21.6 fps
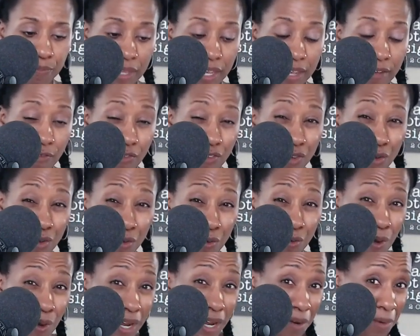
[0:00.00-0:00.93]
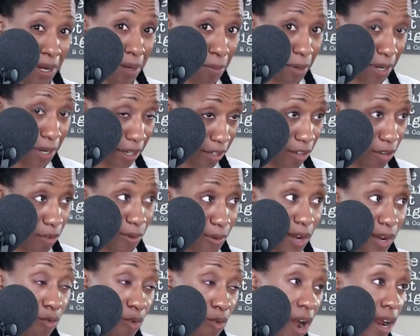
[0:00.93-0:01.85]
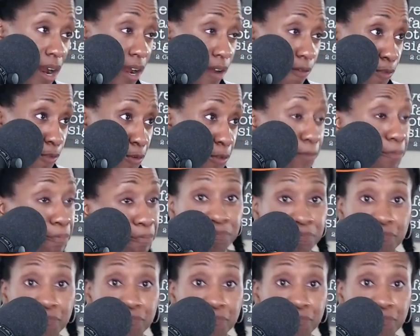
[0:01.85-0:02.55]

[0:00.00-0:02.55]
If you want to read a book, you can read Rocket Fuel.